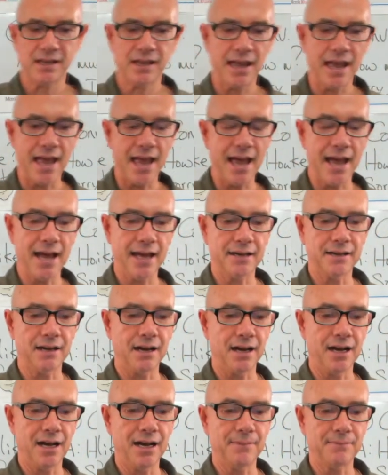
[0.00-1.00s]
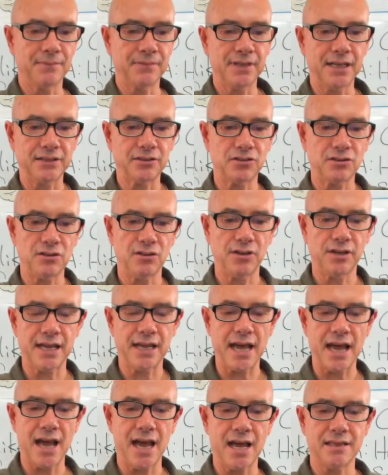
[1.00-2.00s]
And um, let's look
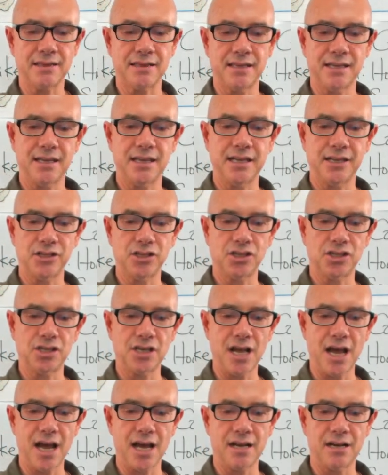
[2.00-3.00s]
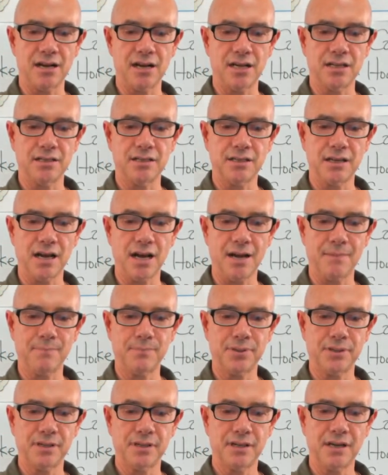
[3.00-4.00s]
at the chat on
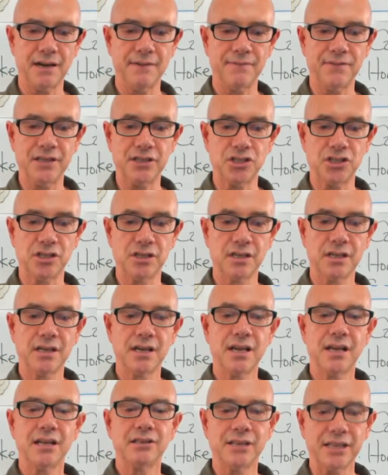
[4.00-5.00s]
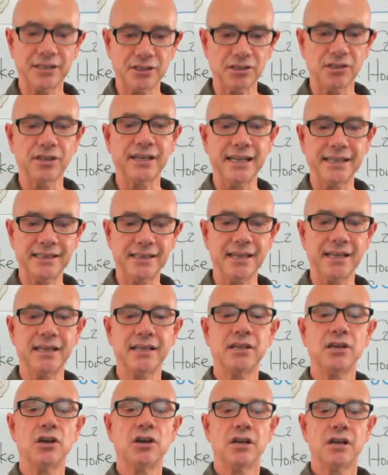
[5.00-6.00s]
top. Of the, let's look at the
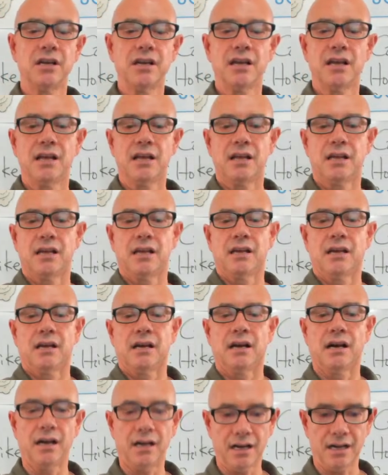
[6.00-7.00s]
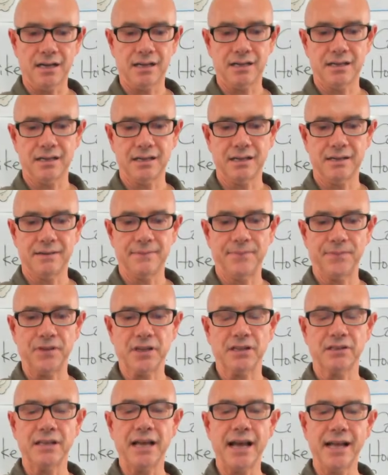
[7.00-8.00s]
uh,
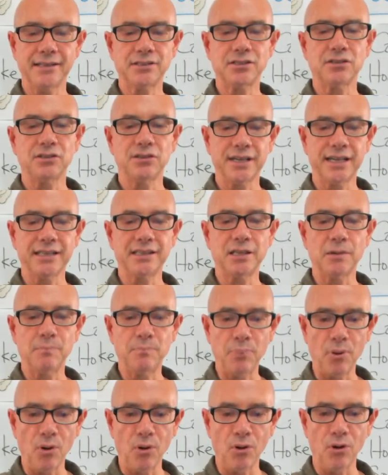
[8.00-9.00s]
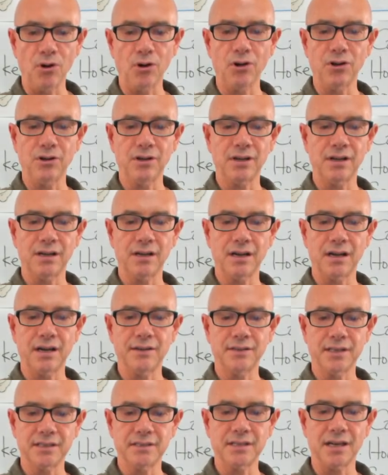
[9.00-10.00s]
let's look at the poll
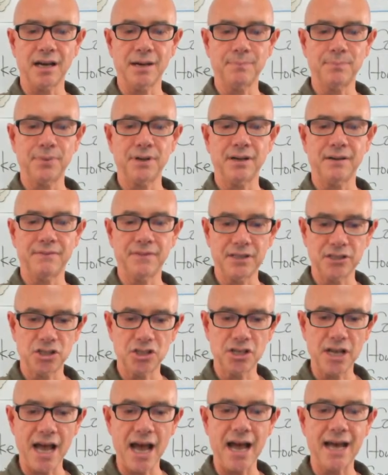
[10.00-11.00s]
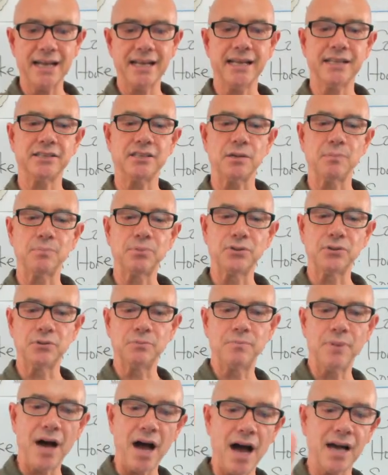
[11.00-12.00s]
on the top of the chat. It's a blue
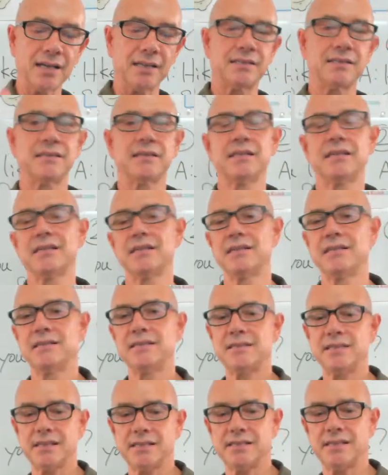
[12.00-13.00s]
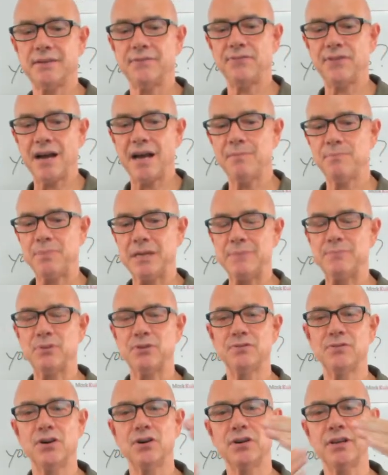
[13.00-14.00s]
box. sixty-five people
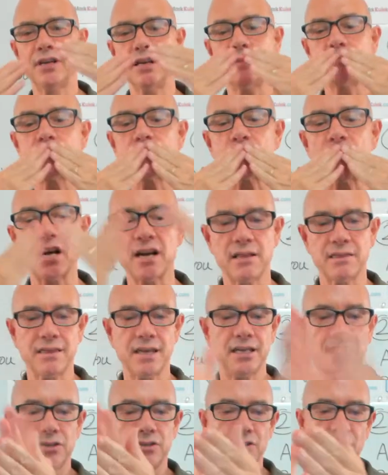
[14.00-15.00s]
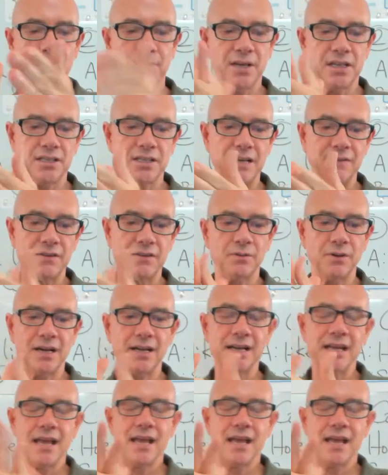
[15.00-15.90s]
voted. Mwah, thank you so much, everyone.